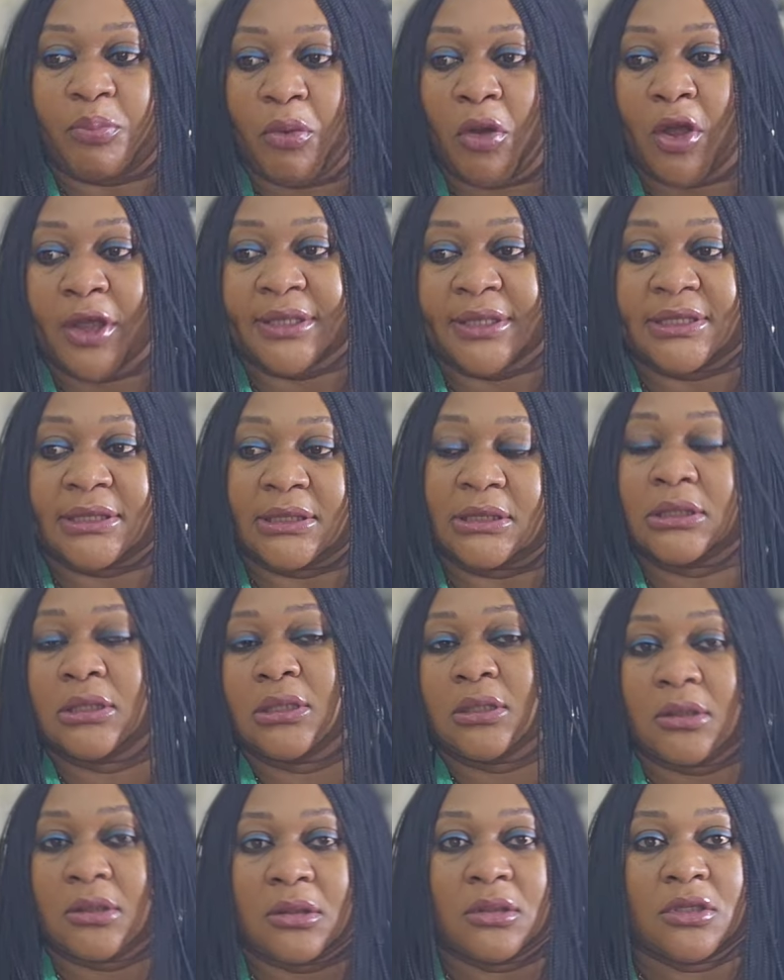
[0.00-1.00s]
point.
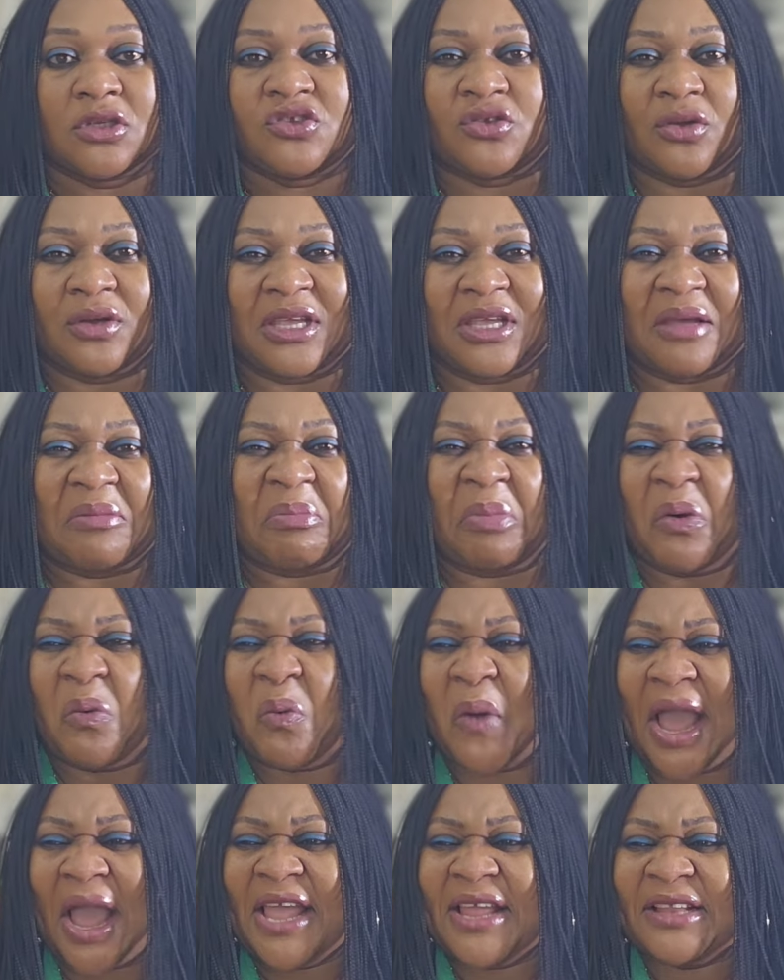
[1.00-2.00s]
It's okay. But
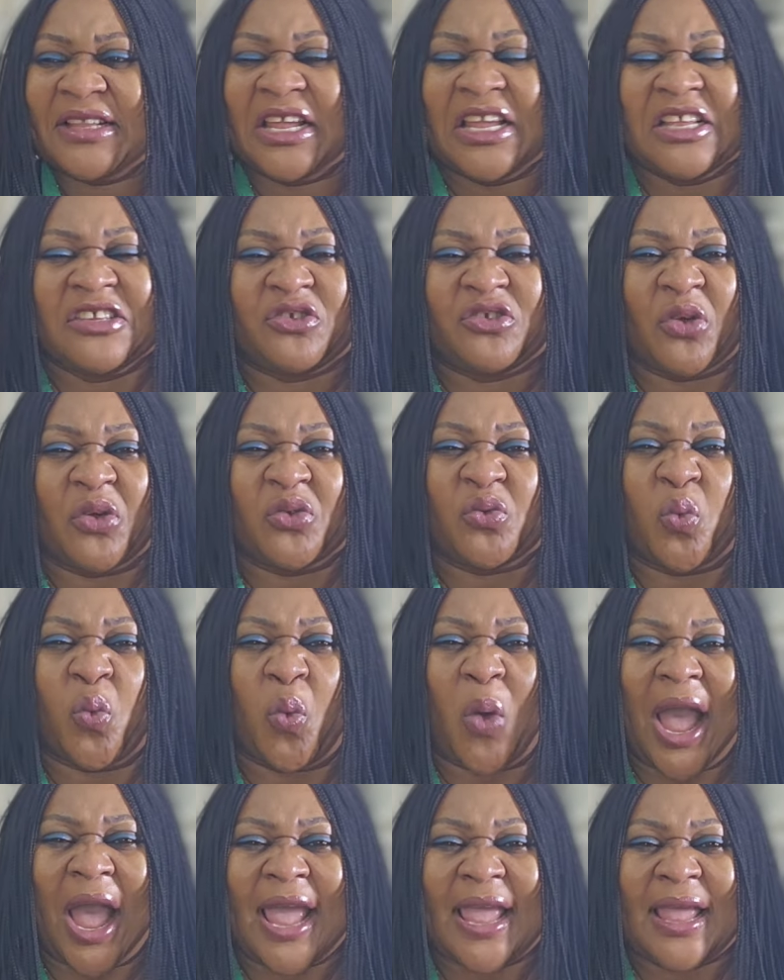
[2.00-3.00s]
why the insult?
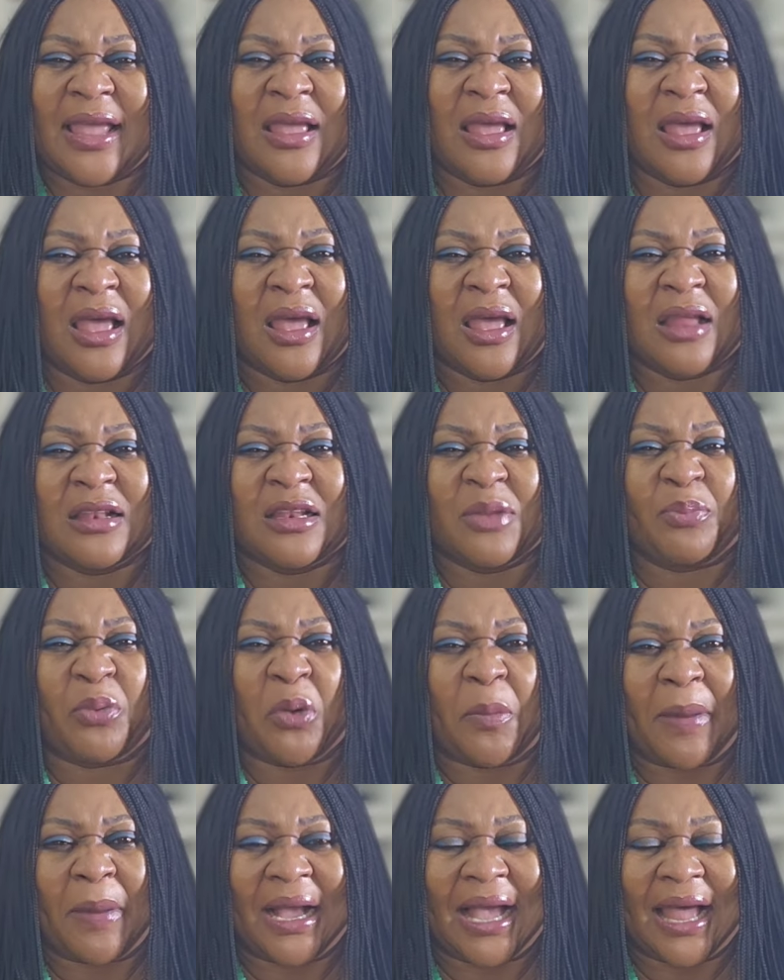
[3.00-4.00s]
Why the
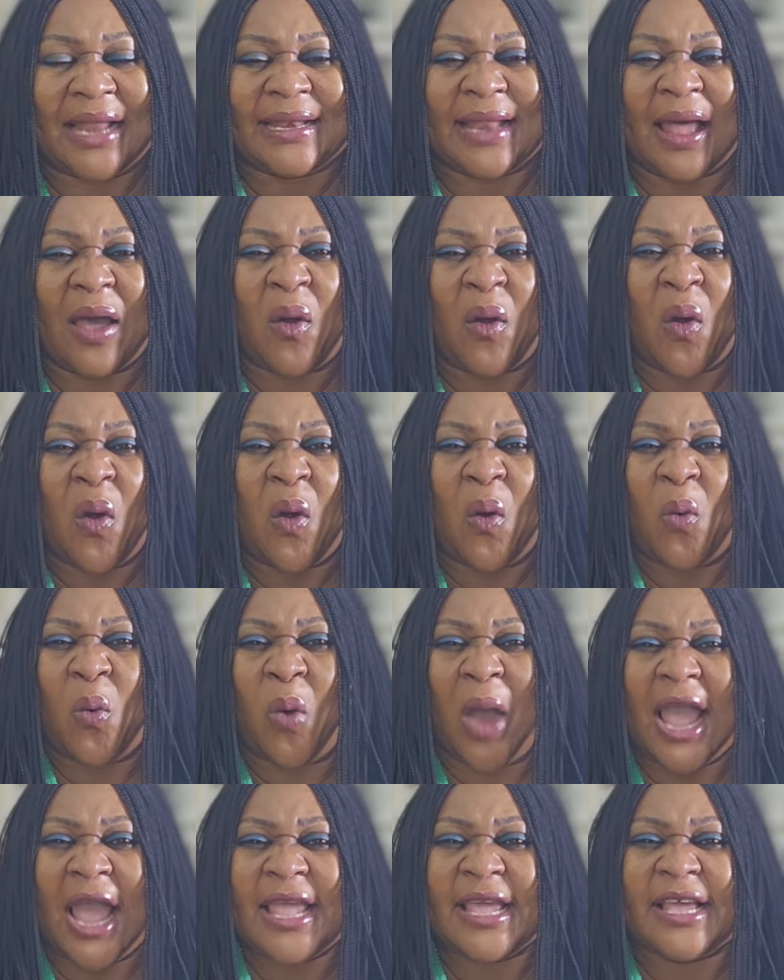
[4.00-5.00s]
propaganda?
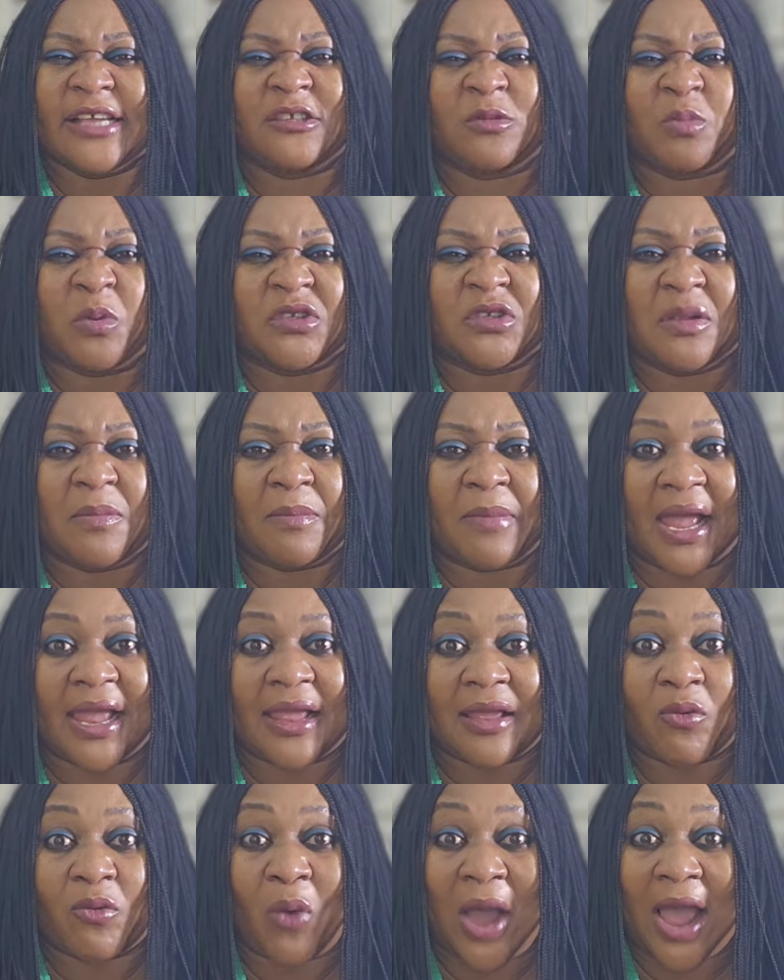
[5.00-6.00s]
Why exposing my,
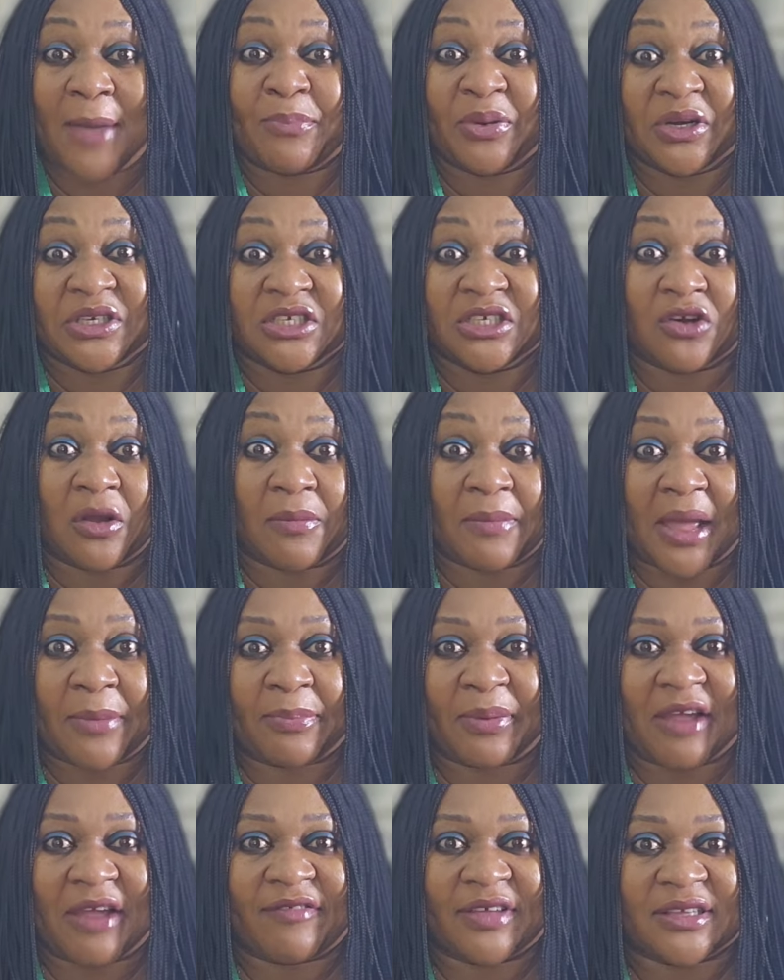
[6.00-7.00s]
why breaching on my
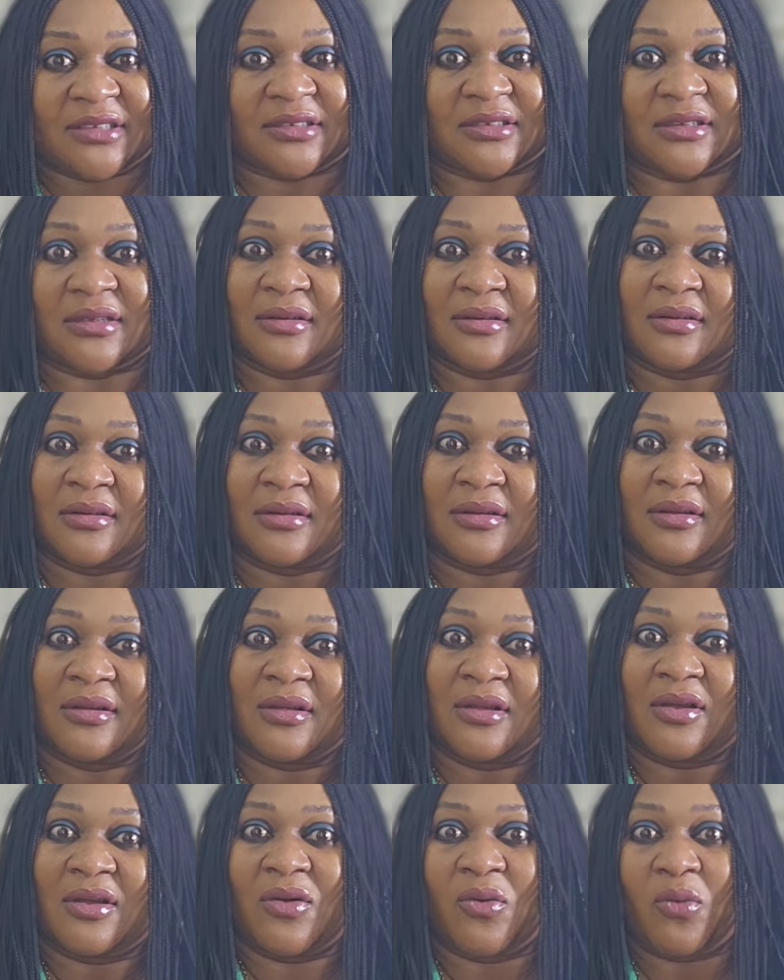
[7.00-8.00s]
privacy?
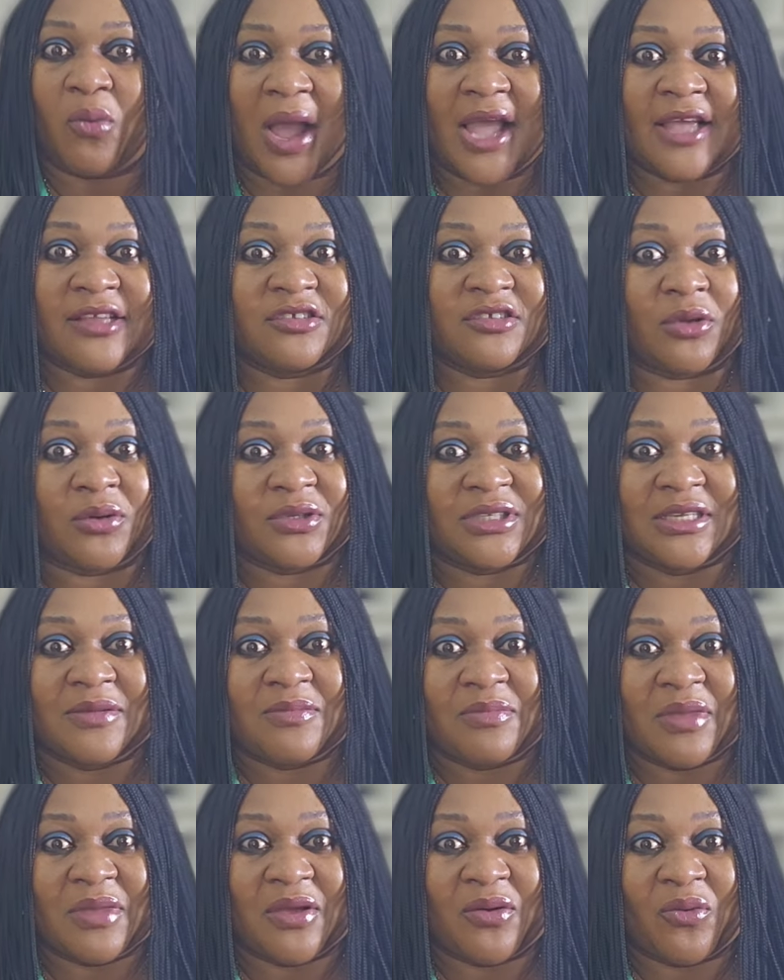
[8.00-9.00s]
Why
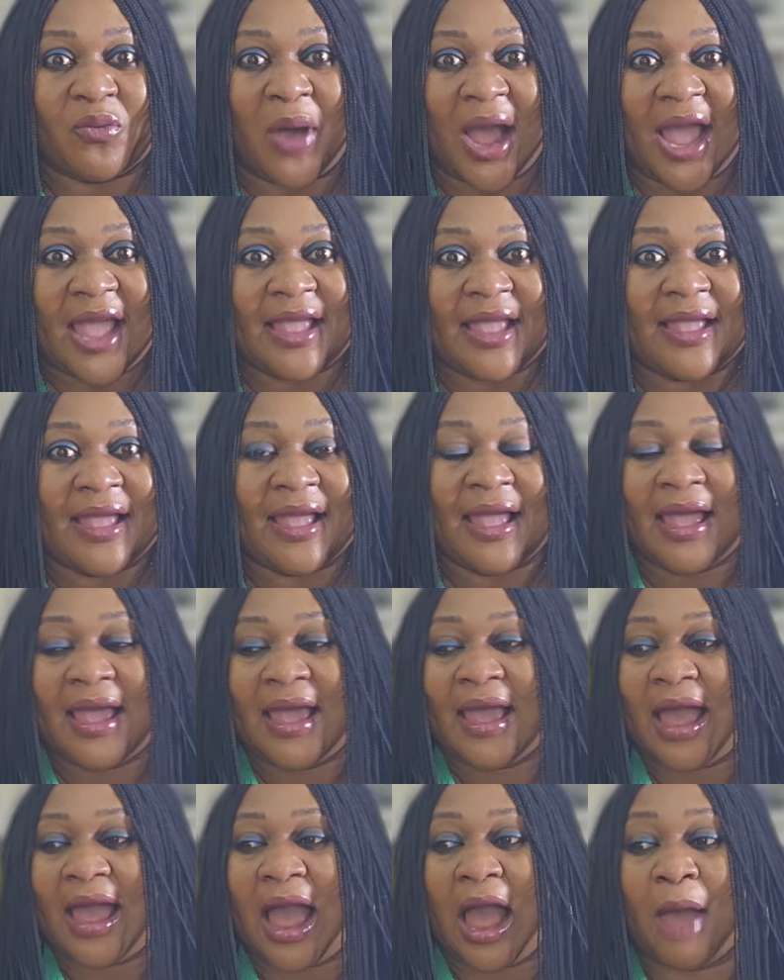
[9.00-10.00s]
insulting me? Why
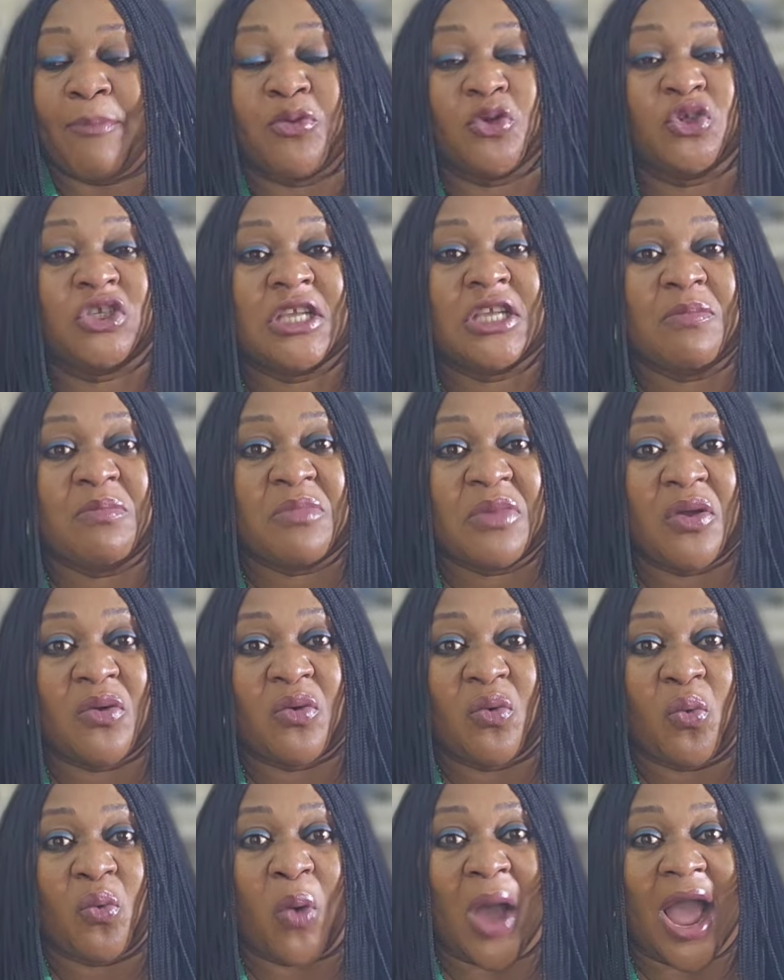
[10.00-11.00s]
abusing me?
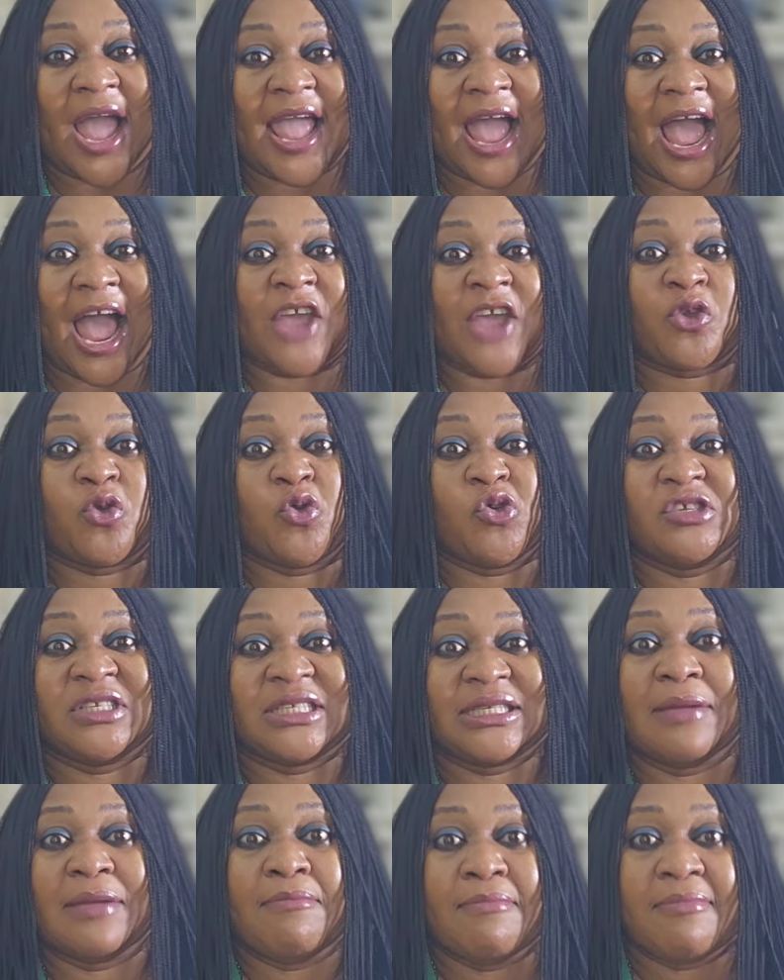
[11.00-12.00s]
Why
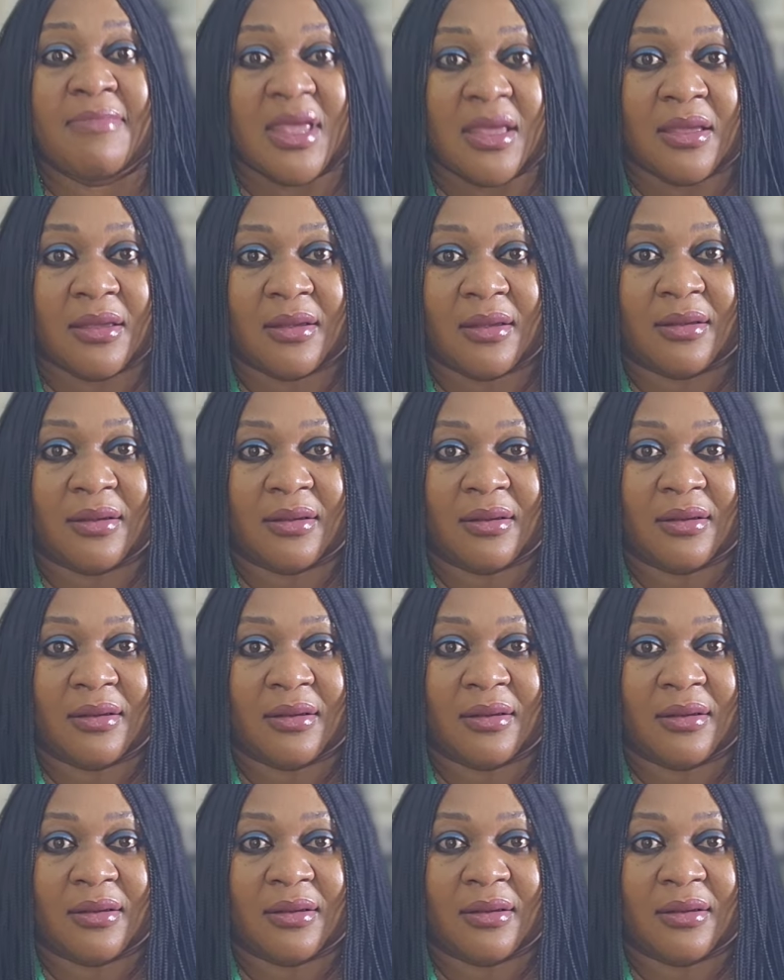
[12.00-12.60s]
accusing me